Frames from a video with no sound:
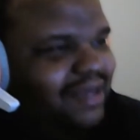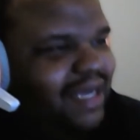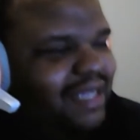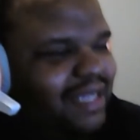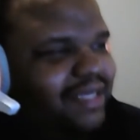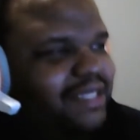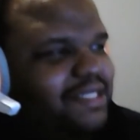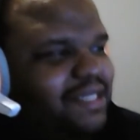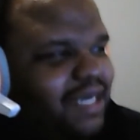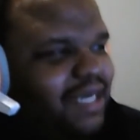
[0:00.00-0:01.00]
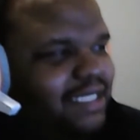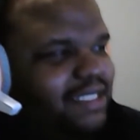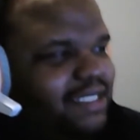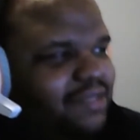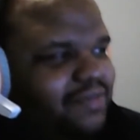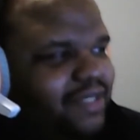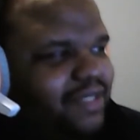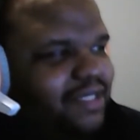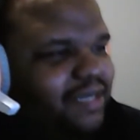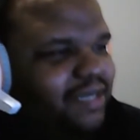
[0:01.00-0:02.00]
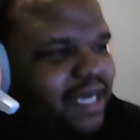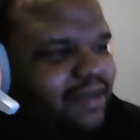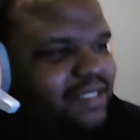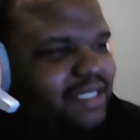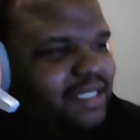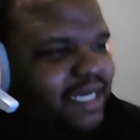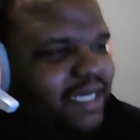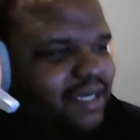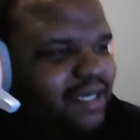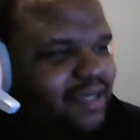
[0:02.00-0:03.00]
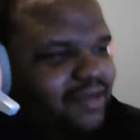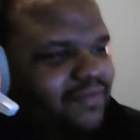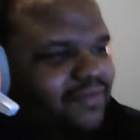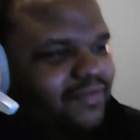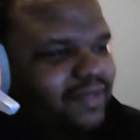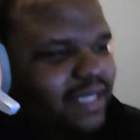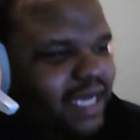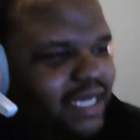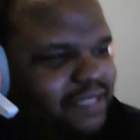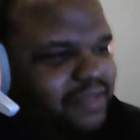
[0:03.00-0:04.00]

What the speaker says: I think it's honestly one of it outside of the Cosby